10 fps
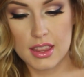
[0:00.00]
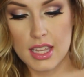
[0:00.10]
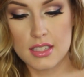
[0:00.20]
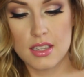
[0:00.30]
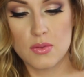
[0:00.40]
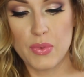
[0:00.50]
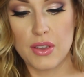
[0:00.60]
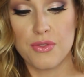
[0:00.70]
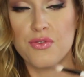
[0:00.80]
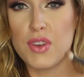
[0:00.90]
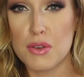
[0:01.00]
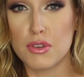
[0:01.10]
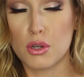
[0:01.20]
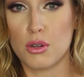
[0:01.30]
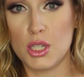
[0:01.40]
This is my
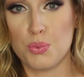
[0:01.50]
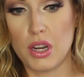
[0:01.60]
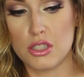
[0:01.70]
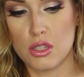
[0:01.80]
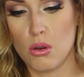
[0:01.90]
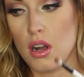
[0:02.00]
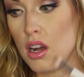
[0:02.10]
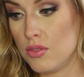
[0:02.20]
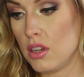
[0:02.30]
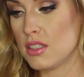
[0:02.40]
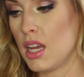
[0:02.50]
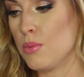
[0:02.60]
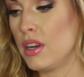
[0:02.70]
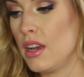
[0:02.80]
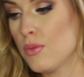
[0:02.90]
favorite crease brush, so of all
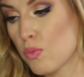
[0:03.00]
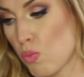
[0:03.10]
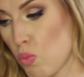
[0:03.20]
time right now.